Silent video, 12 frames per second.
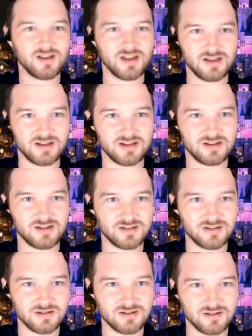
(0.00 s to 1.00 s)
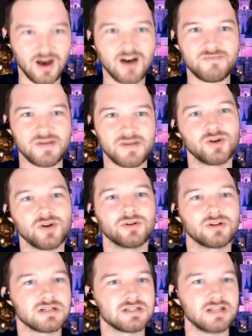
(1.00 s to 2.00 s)
is off my
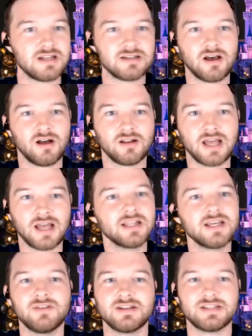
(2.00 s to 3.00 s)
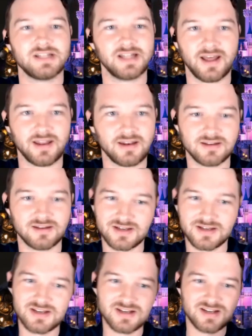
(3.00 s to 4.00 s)
shoulders until I leave Disneyland.
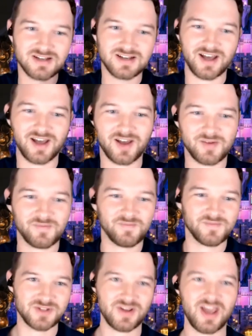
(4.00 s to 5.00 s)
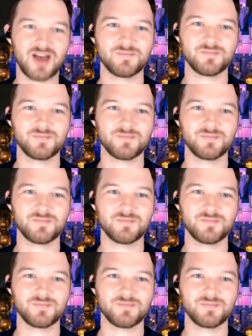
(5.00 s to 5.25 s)
Yeah. Um, so yeah.